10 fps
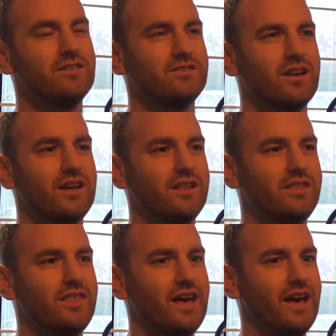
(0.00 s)
decided
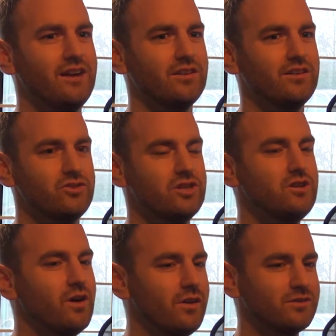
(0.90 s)
that she
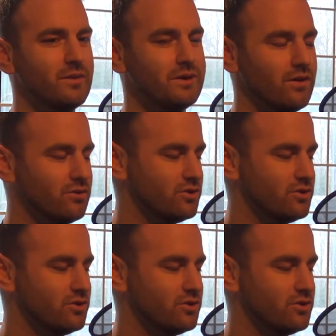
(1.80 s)
knew I was coming over.